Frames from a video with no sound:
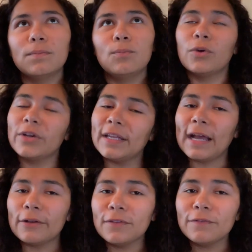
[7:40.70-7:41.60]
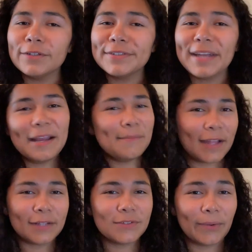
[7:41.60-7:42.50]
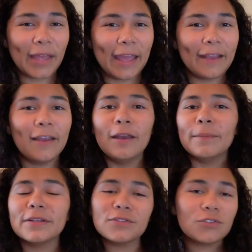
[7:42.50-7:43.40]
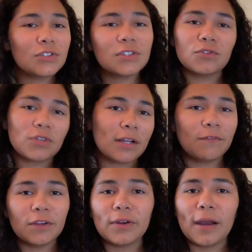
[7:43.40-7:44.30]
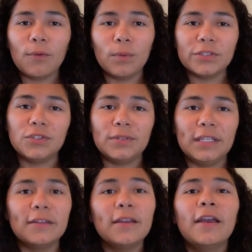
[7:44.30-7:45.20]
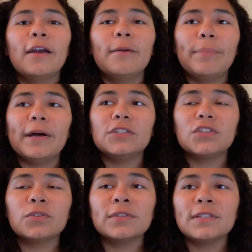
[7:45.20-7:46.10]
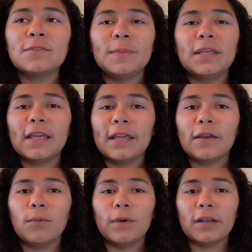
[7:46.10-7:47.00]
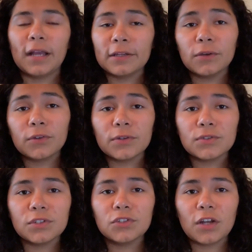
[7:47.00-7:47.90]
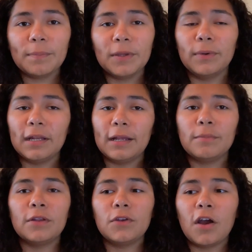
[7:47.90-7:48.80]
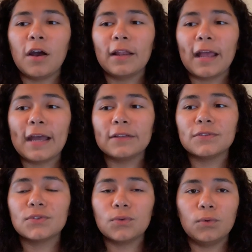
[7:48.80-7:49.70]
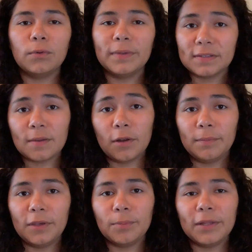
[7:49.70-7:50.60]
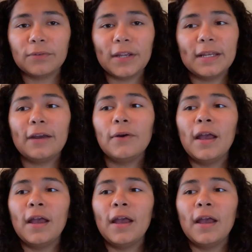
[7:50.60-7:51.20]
work it out the first time, that's okay, because you're just still trying to figure out what you need. But generally speaking, when I go grocery shopping, when I'm not at school, because I'm on a meal plan right now,